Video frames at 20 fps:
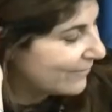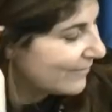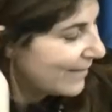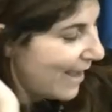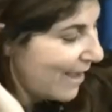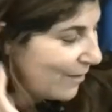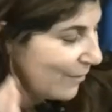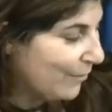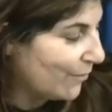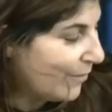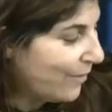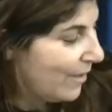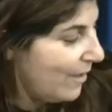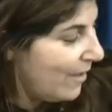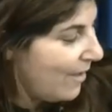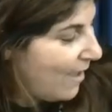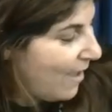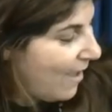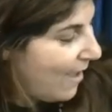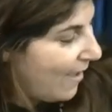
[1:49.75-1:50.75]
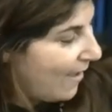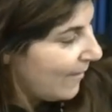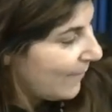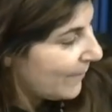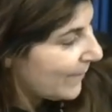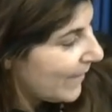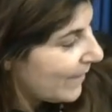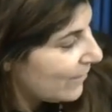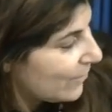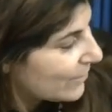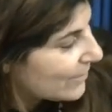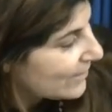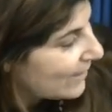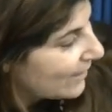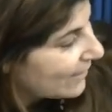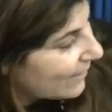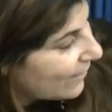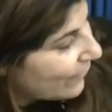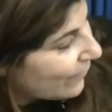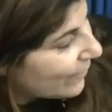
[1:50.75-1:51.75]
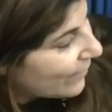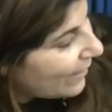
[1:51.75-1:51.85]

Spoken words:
Now, it looks like they were